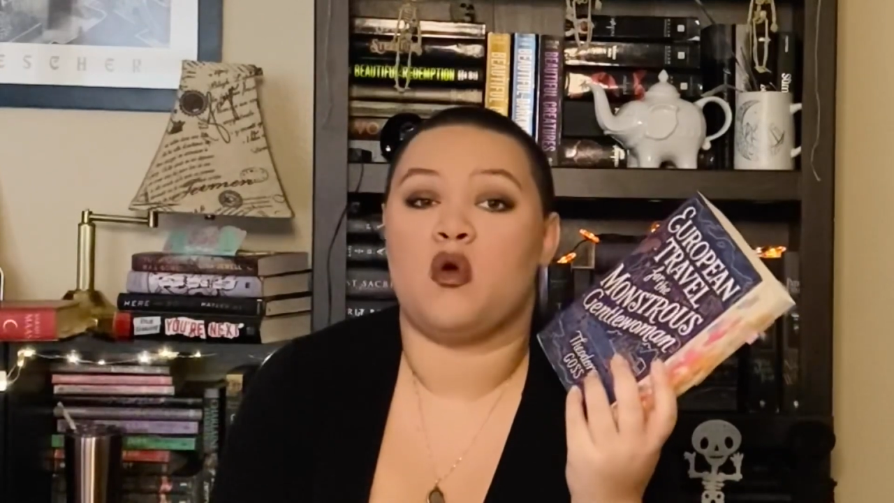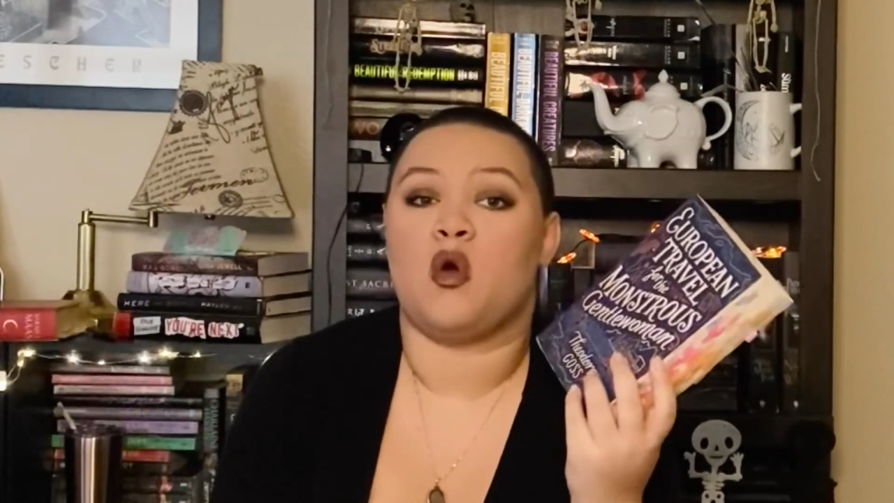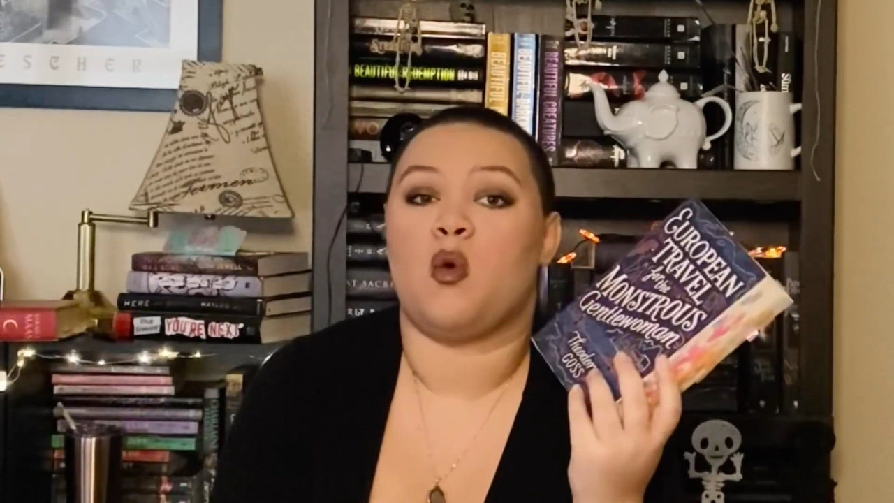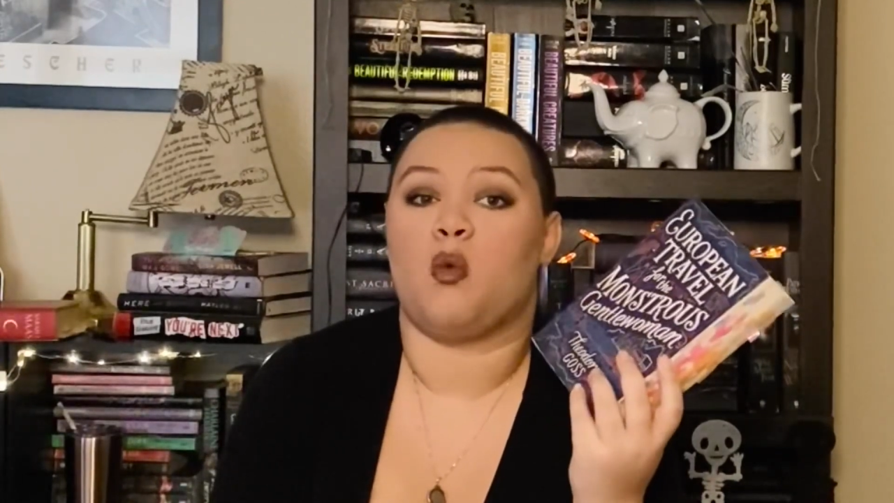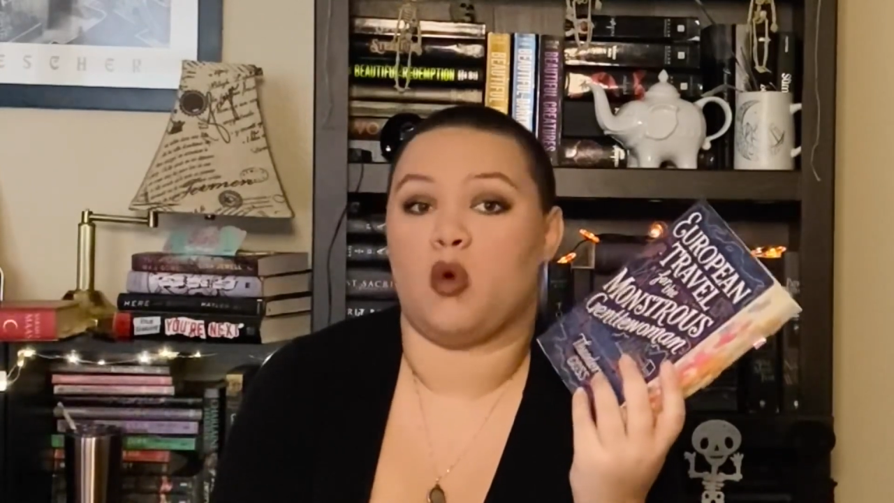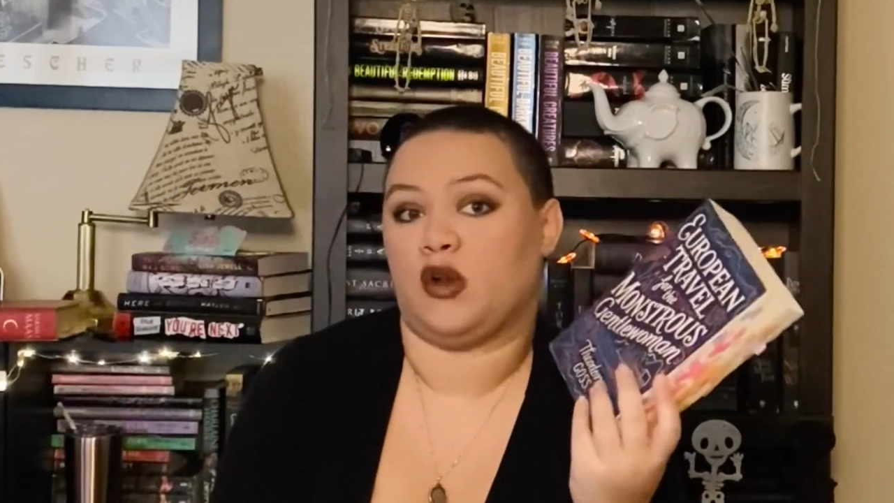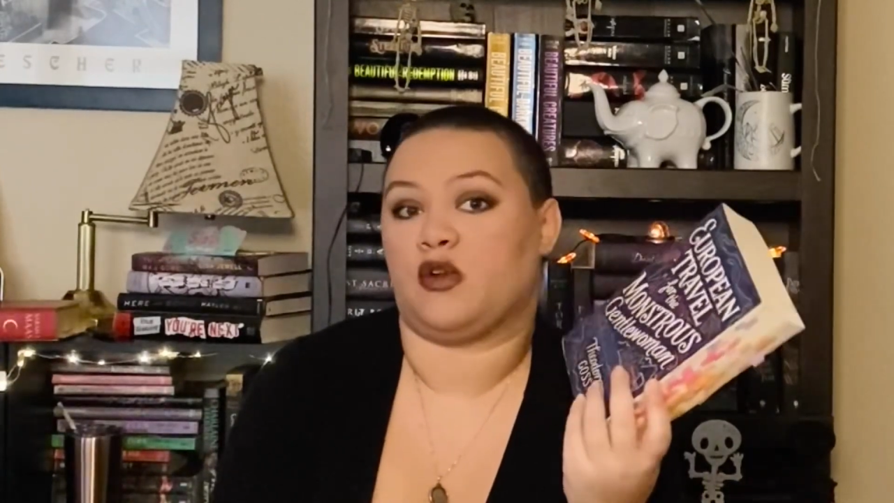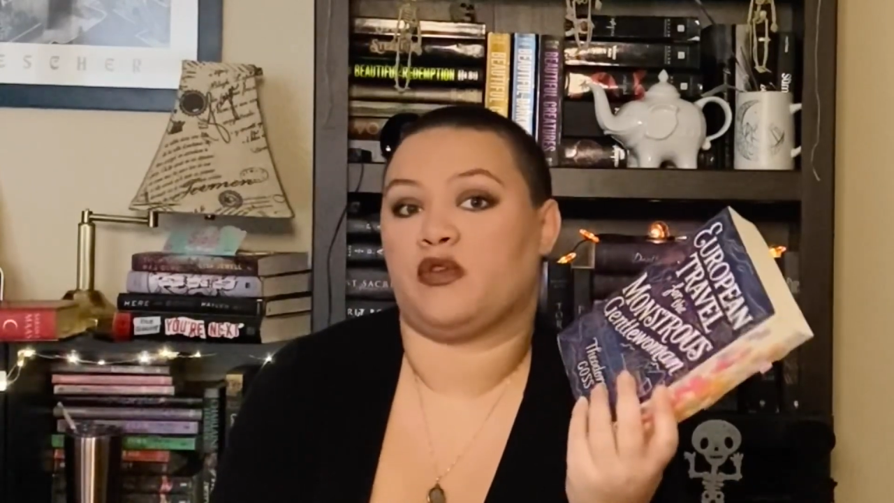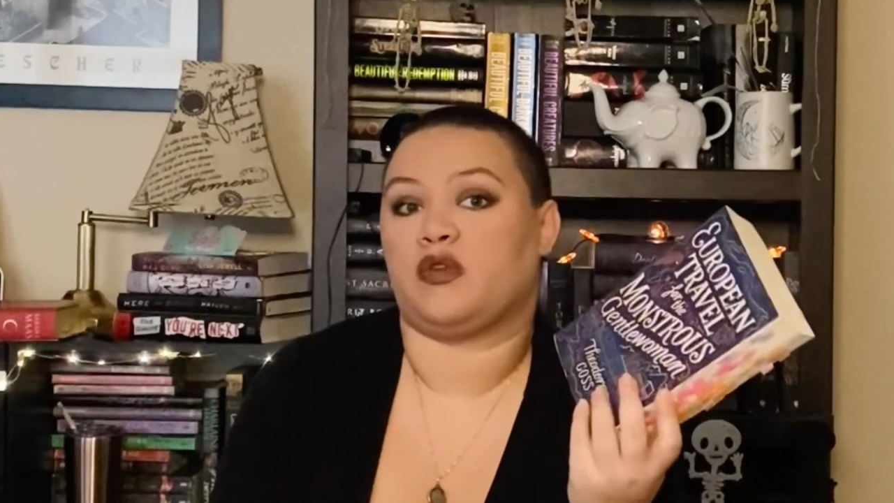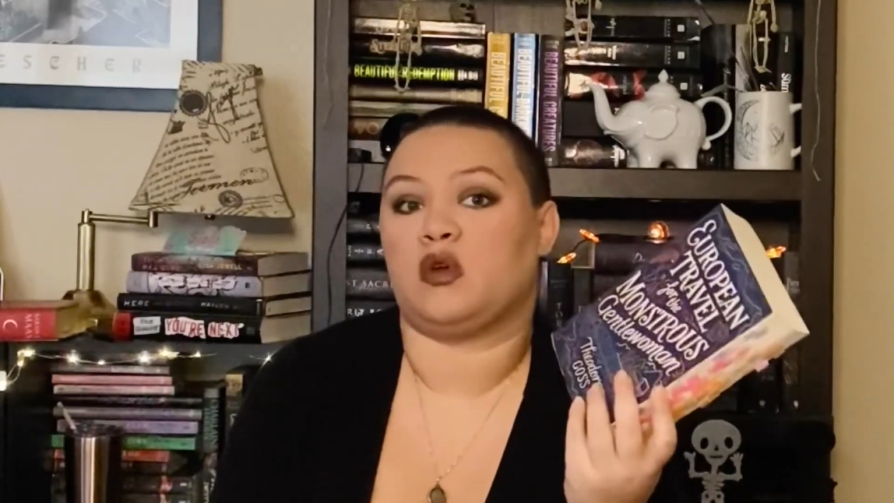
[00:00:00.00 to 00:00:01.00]

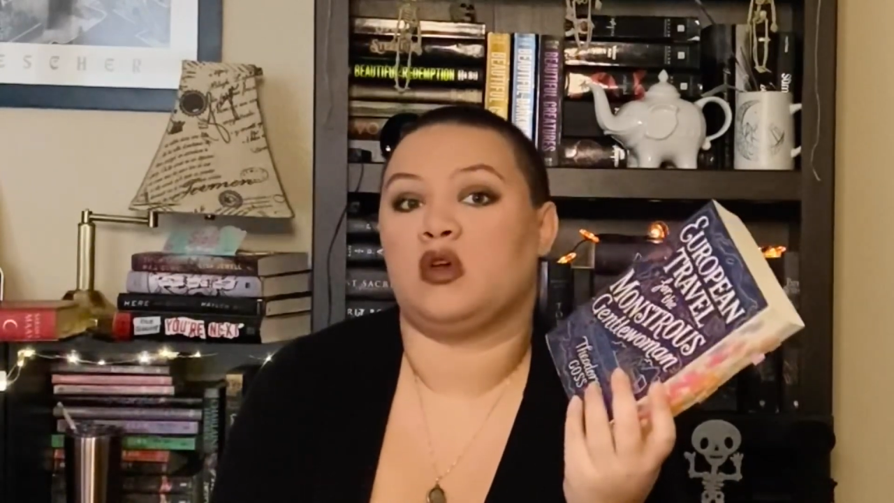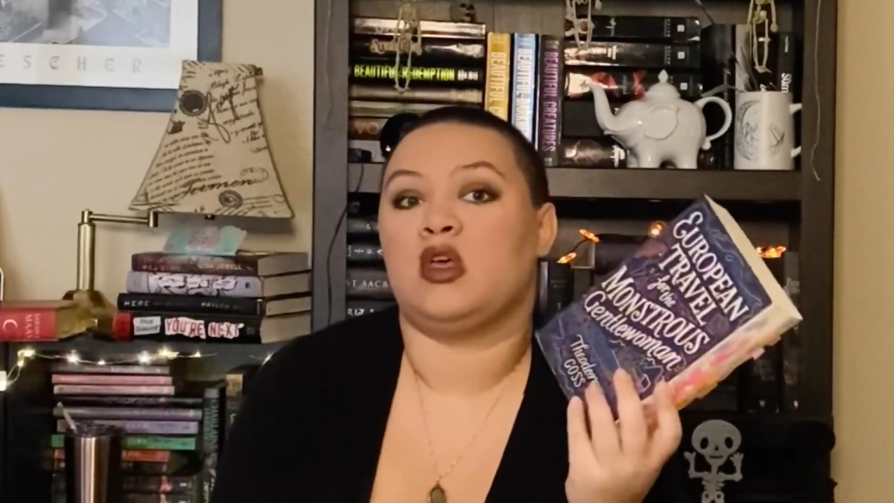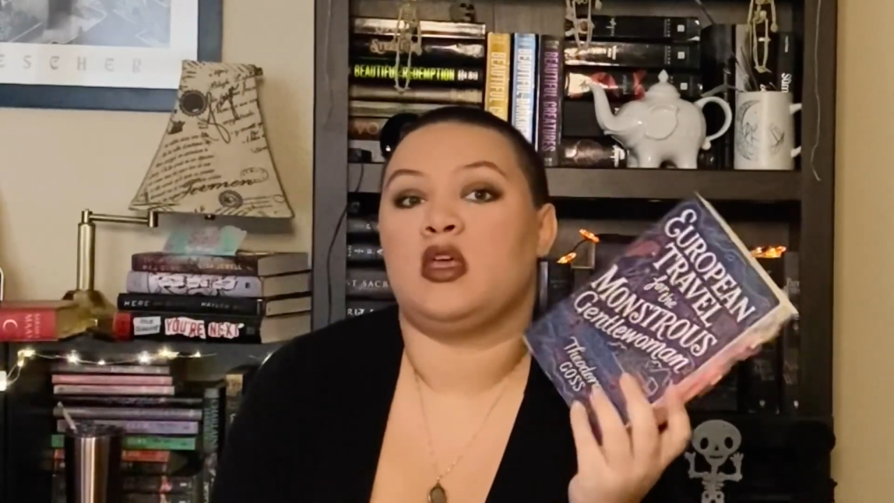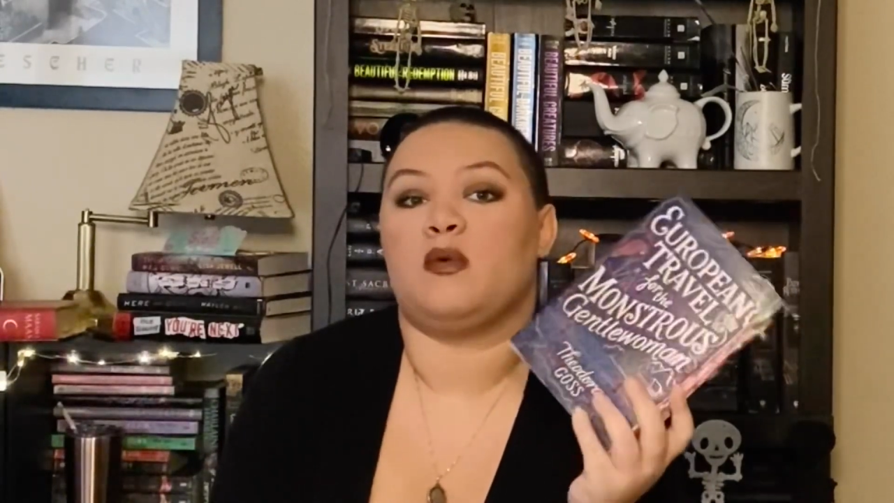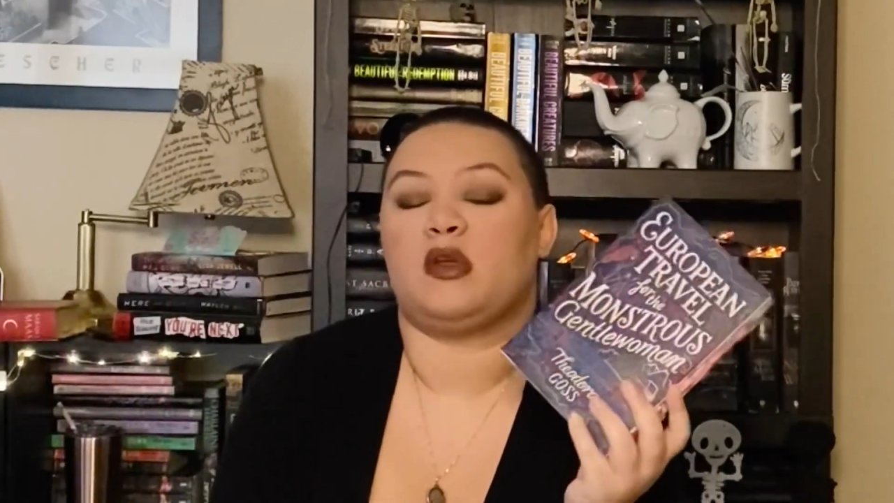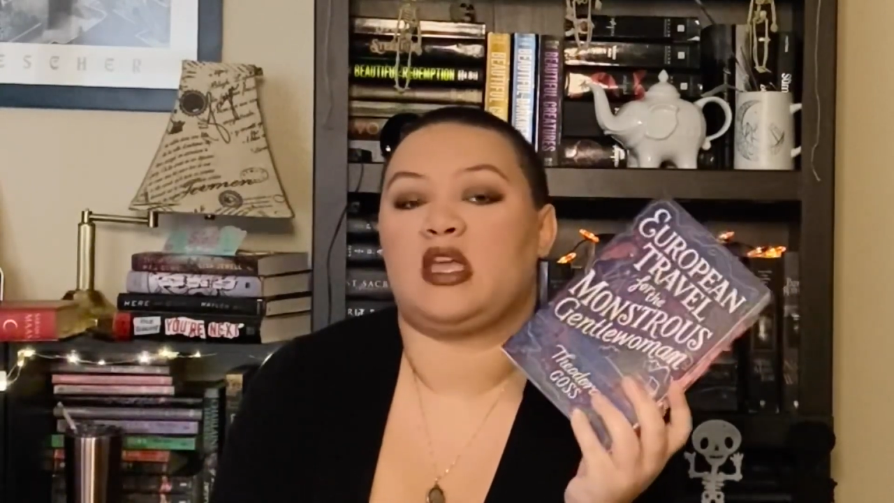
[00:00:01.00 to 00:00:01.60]
wonderful. It